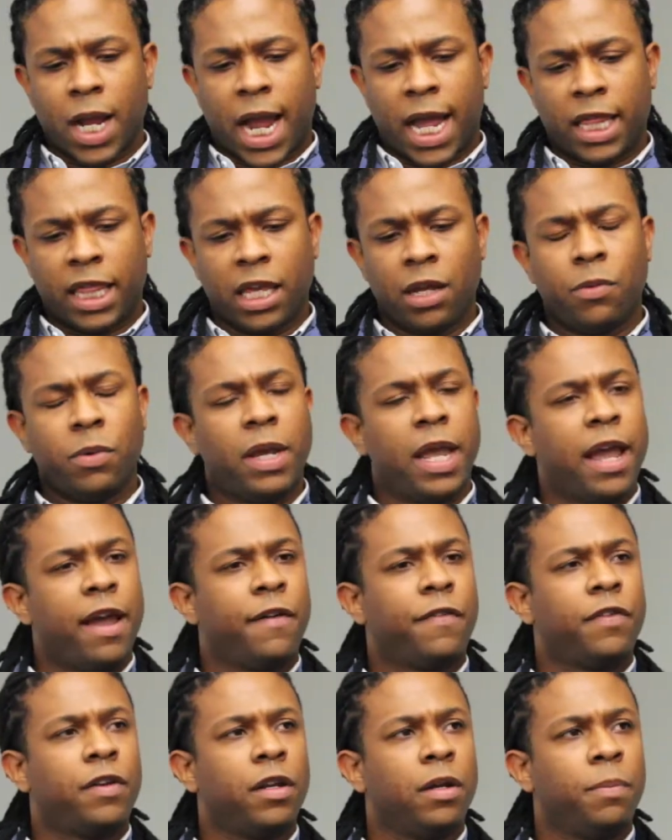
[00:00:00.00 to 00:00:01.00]
I think we
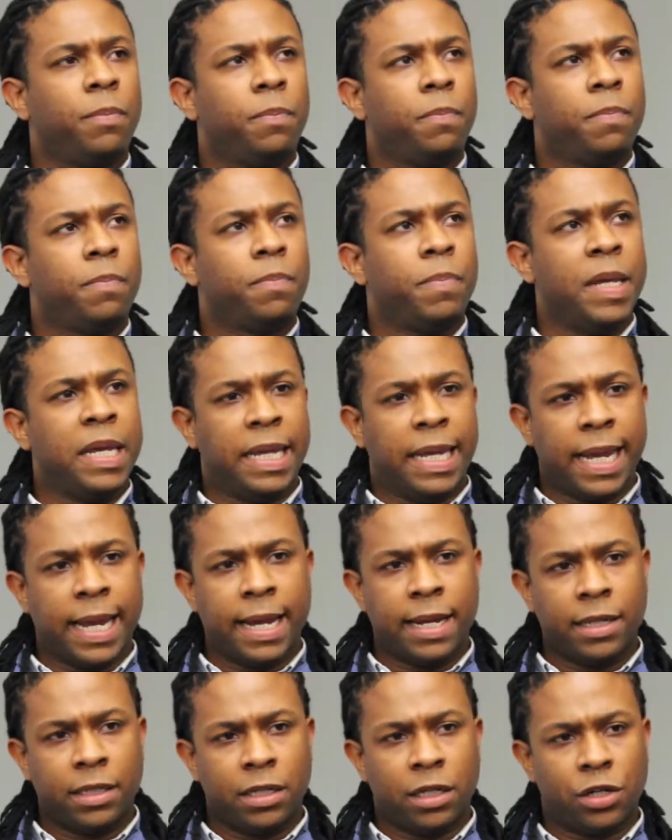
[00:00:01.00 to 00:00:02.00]
have to
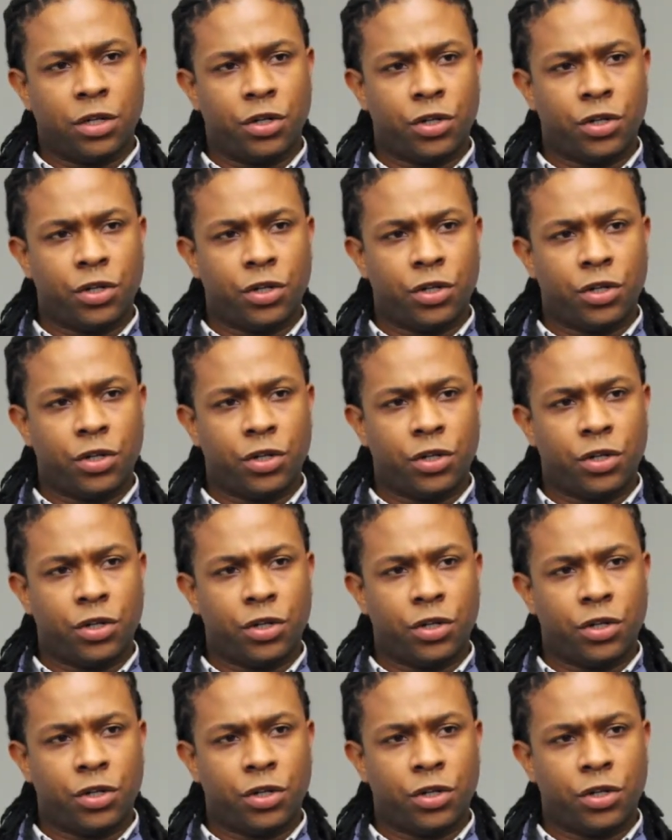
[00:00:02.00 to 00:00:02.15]
begin to